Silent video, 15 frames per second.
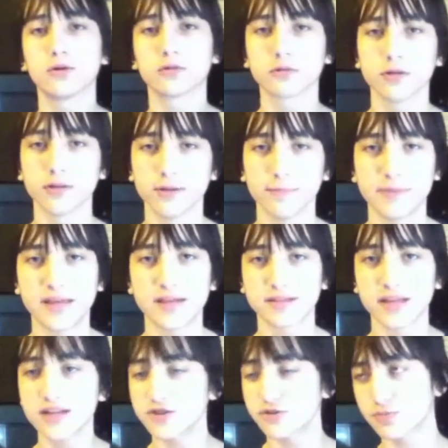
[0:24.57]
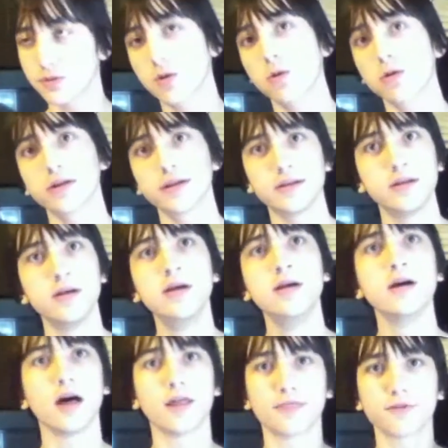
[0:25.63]
Motorola, because I just recorded
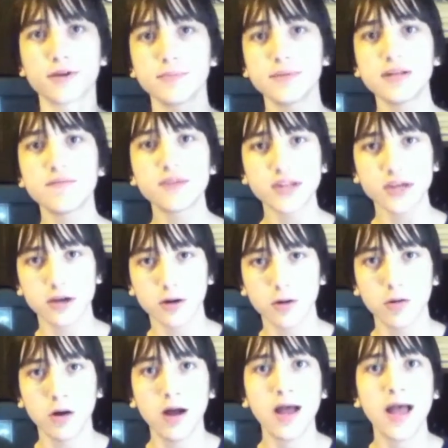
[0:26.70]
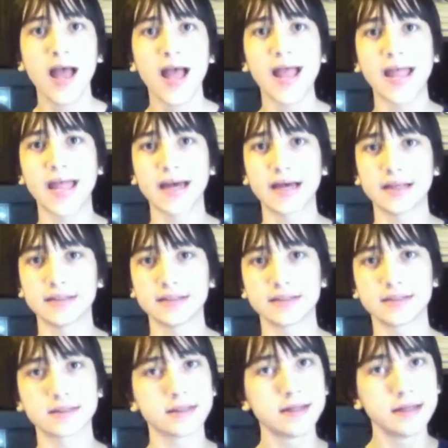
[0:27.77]
a 30-minute video, and
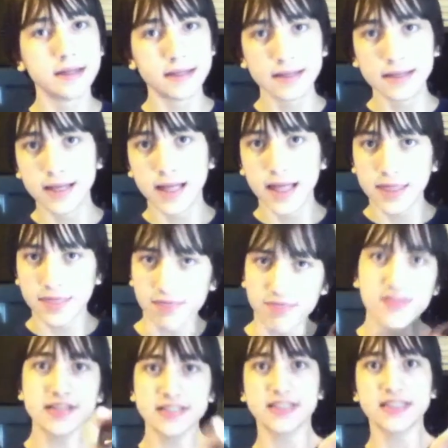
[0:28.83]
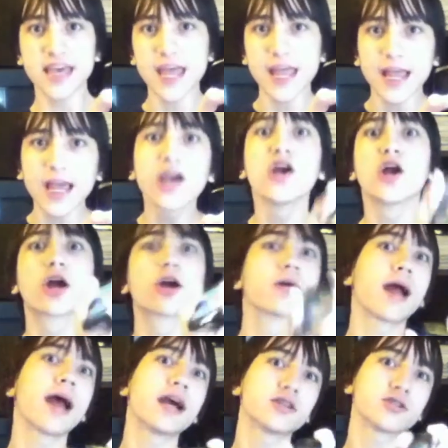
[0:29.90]
this thing
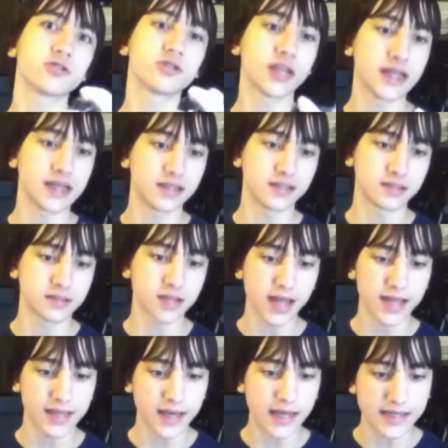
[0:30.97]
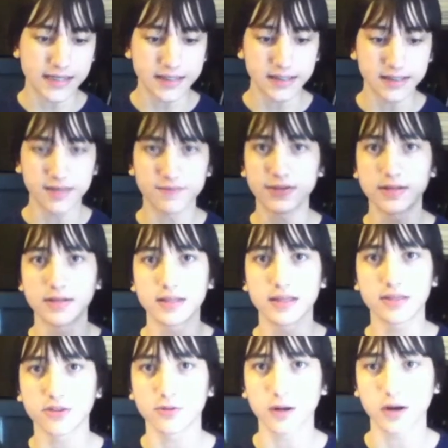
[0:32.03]
crashed and I, I didn't even
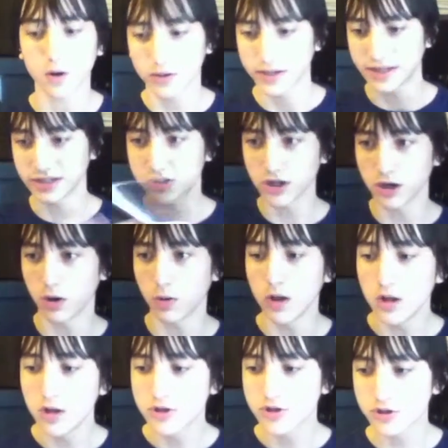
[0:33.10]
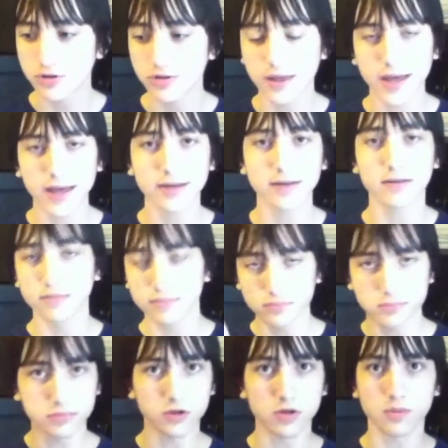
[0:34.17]
get the recording. So, screw that,
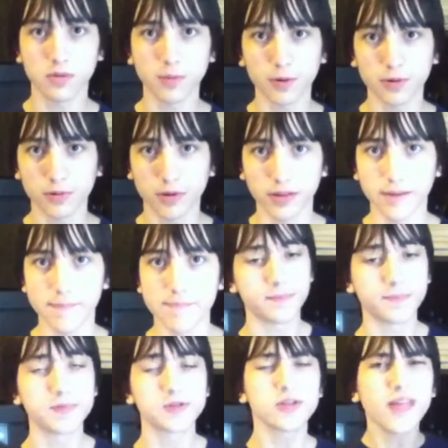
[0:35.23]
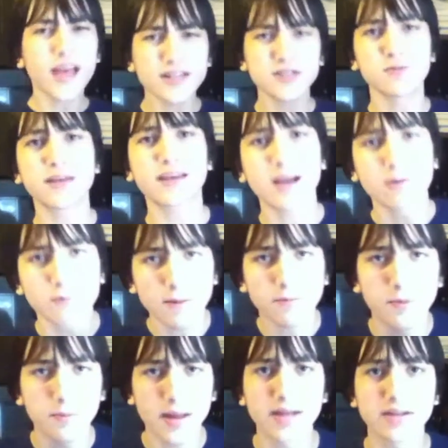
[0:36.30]
no more Motorola. So last week I
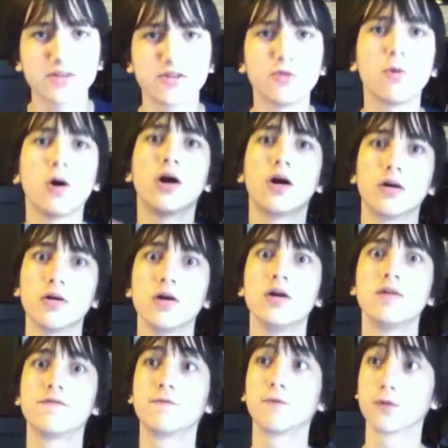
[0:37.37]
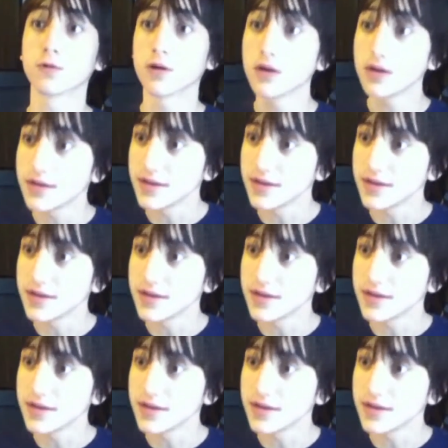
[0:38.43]
reprimanded you all for